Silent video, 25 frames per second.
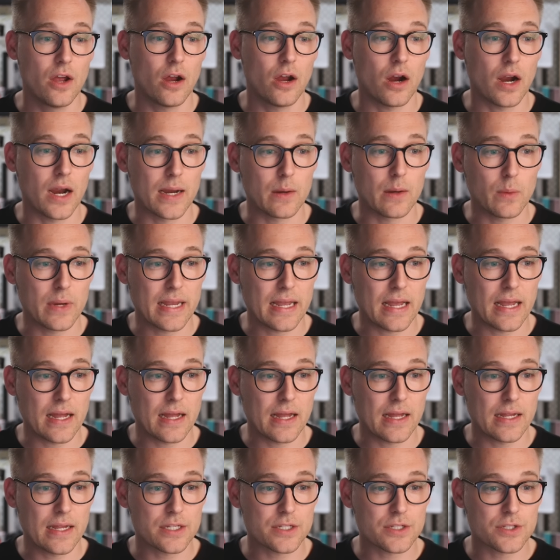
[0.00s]
all right, we
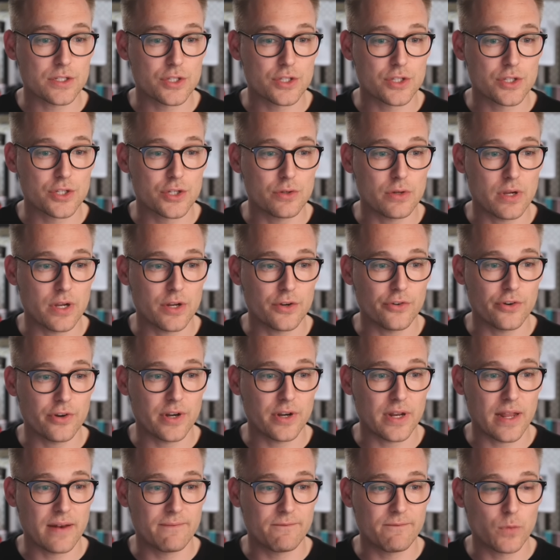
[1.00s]
got
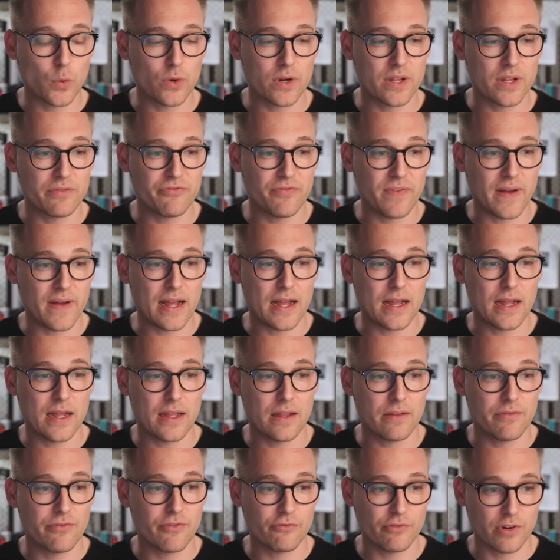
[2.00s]

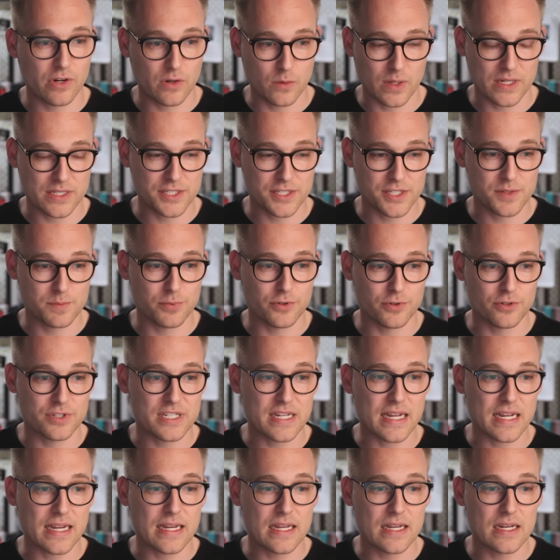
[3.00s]
245 requests per
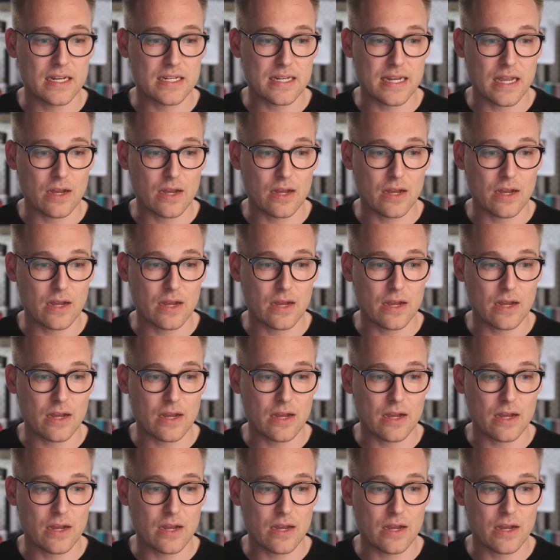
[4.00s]
second.